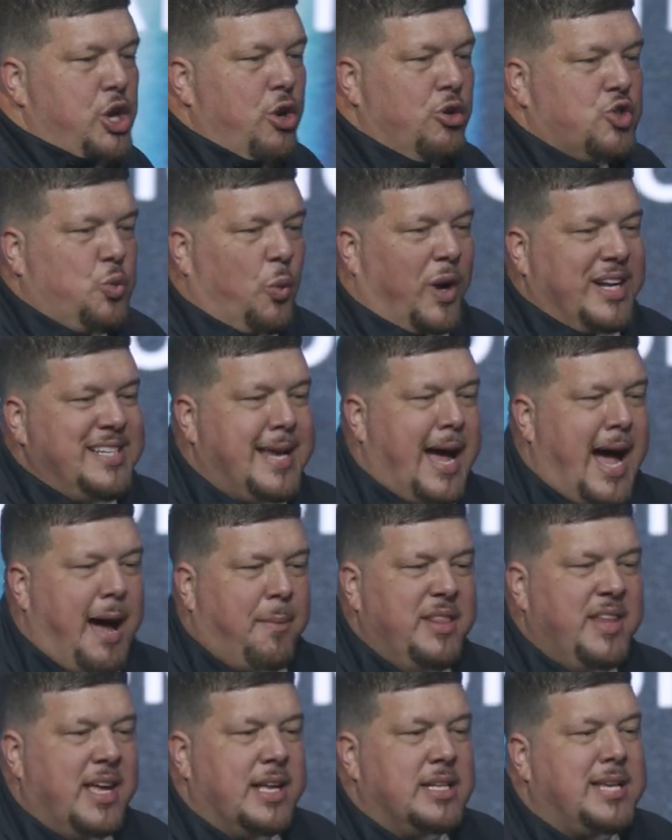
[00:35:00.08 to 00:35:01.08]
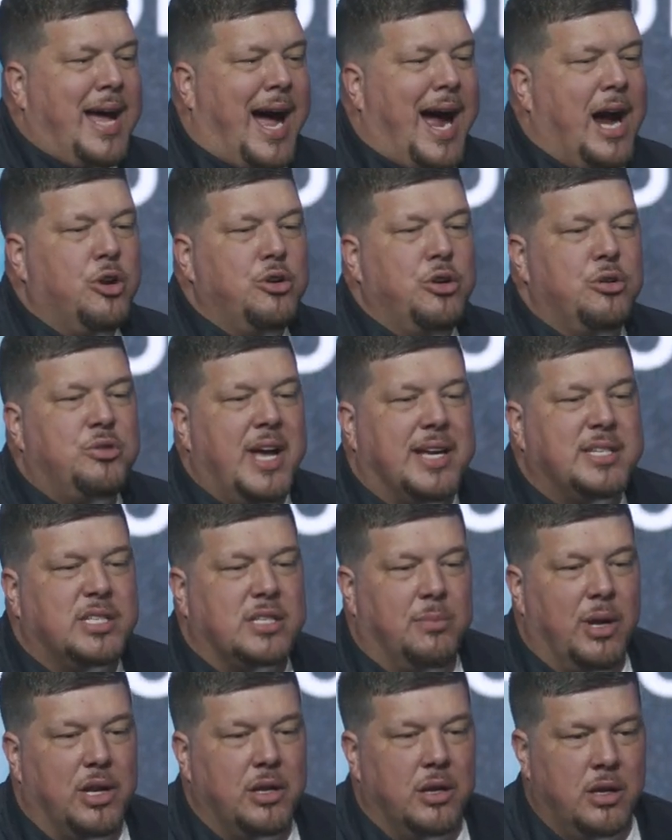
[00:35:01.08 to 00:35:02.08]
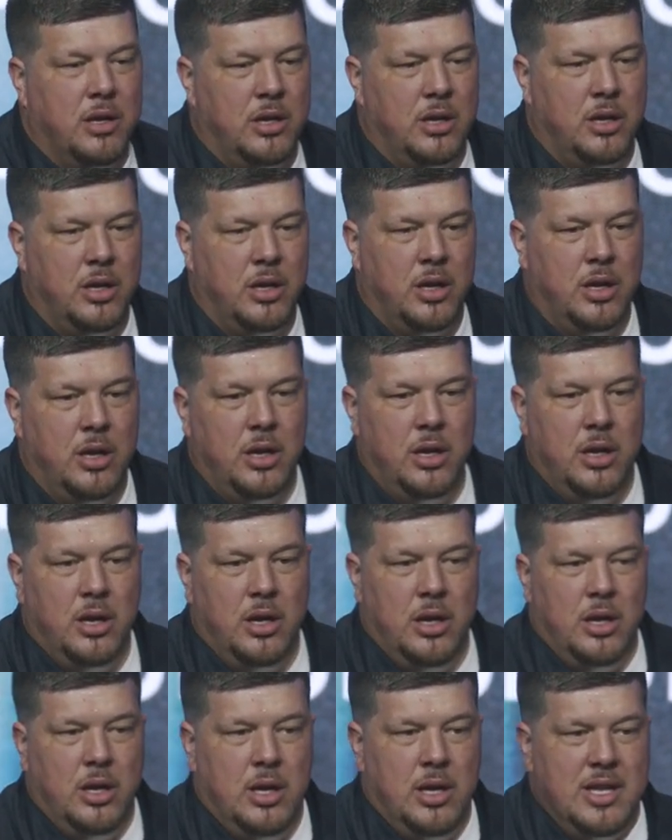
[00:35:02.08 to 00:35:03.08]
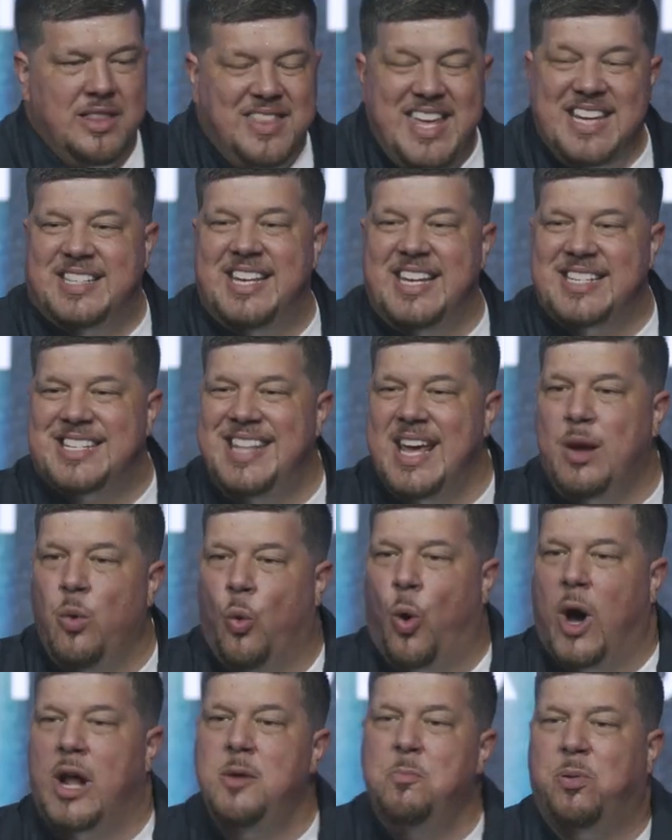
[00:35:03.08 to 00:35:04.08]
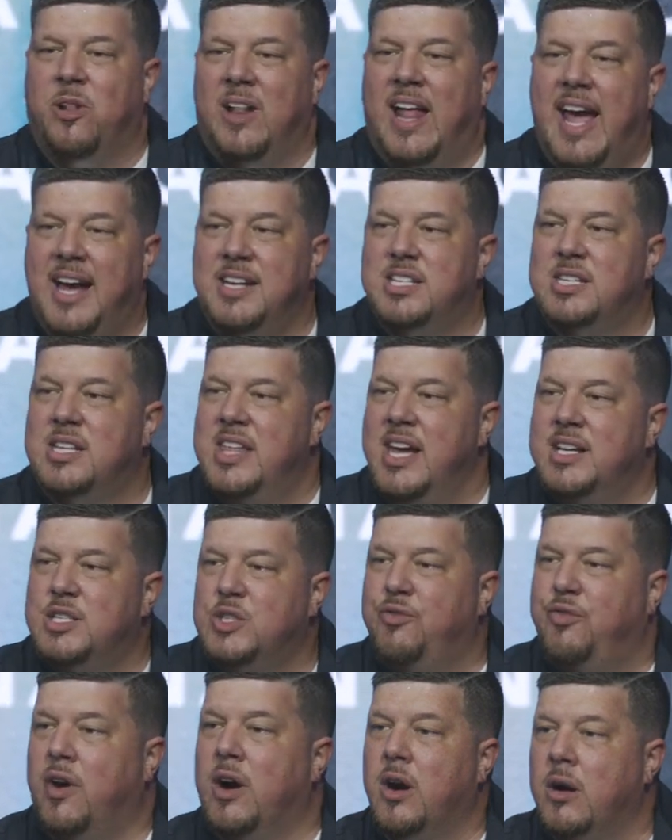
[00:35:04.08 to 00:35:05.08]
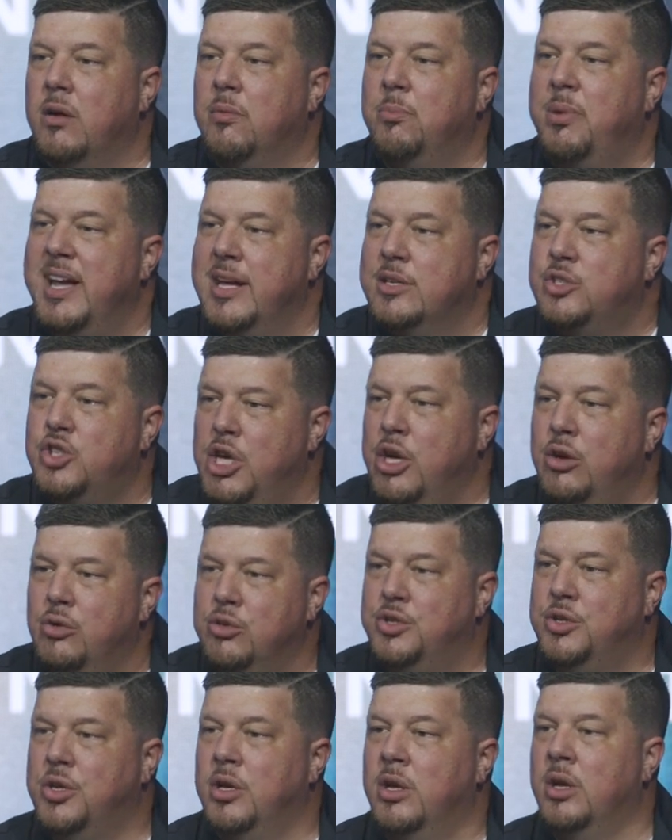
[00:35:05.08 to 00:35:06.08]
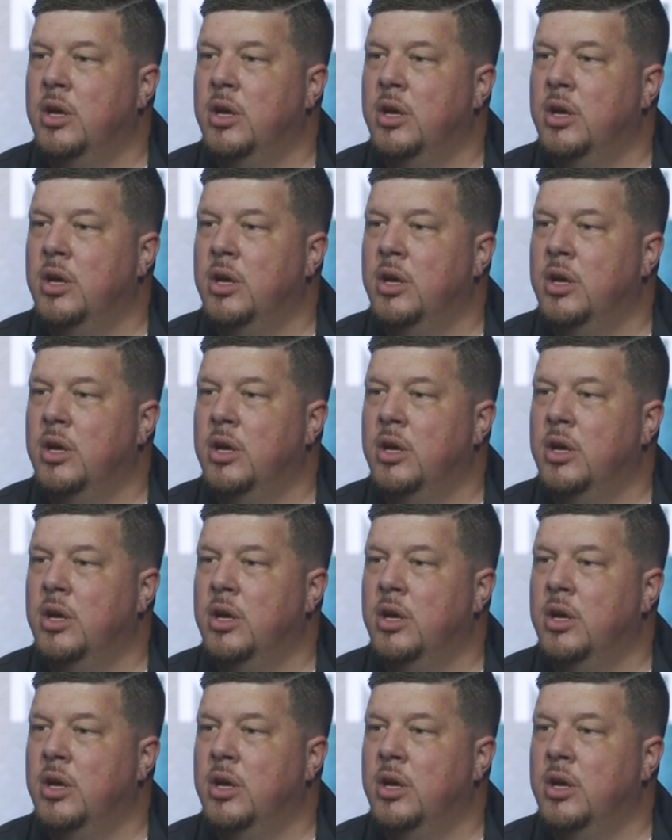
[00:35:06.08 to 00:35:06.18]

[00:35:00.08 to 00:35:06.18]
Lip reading: used one time in the entire New Testament. This is the one place this verb is used.